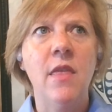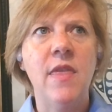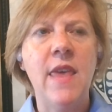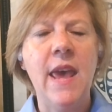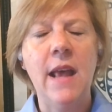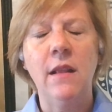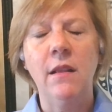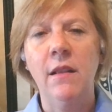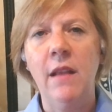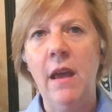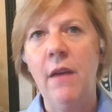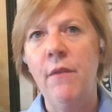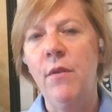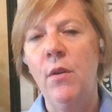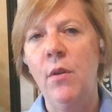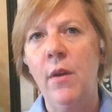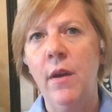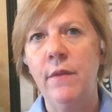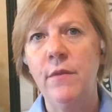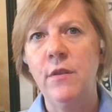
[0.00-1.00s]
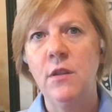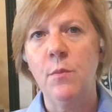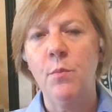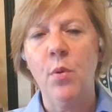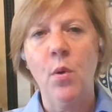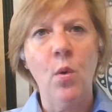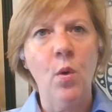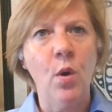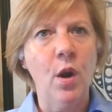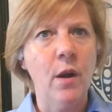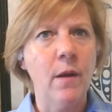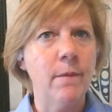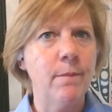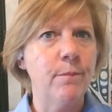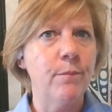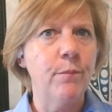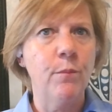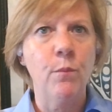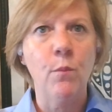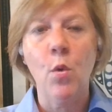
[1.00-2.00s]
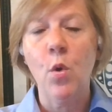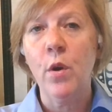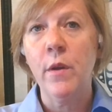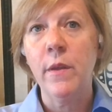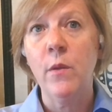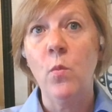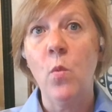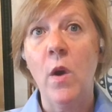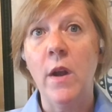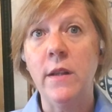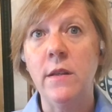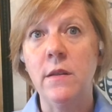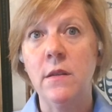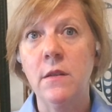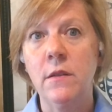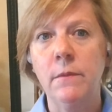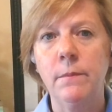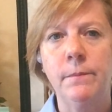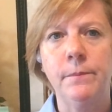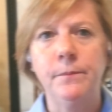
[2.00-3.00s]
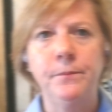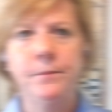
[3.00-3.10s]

that level of support more than once.